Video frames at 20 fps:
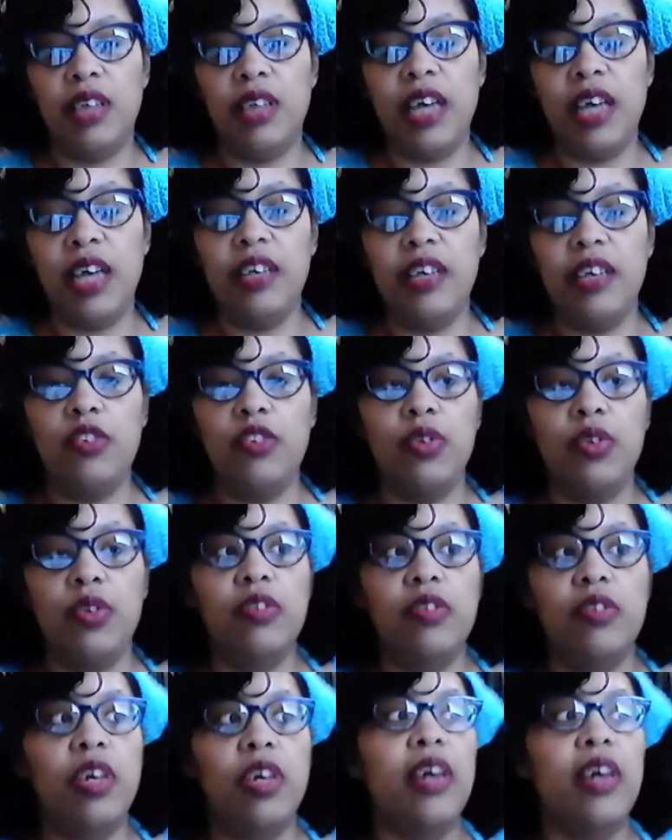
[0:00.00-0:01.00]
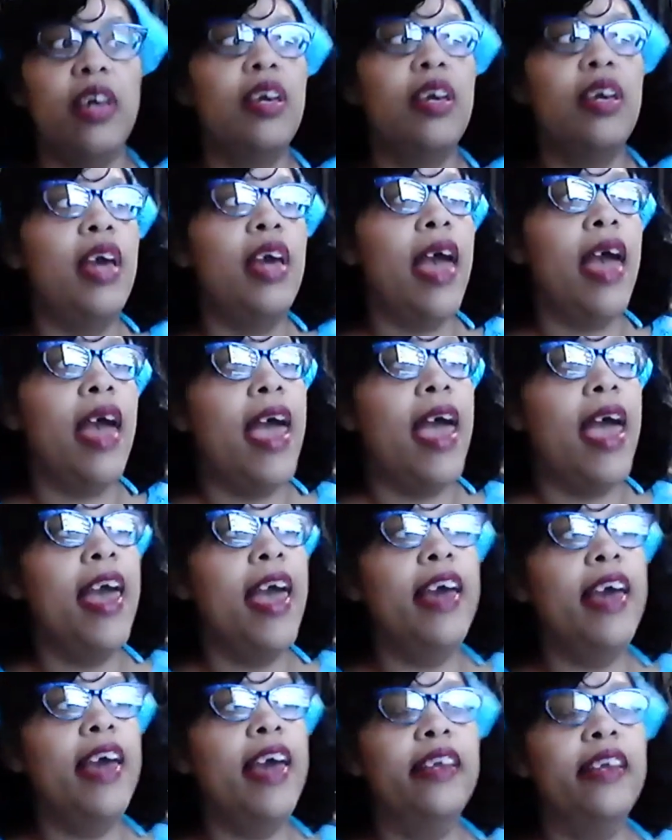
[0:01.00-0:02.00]
I guess you could say.
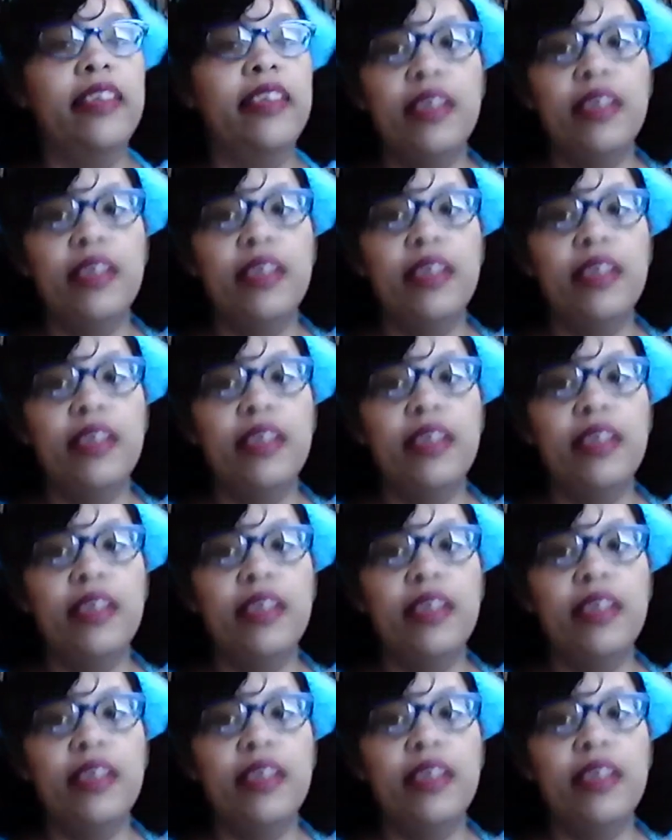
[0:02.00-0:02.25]
And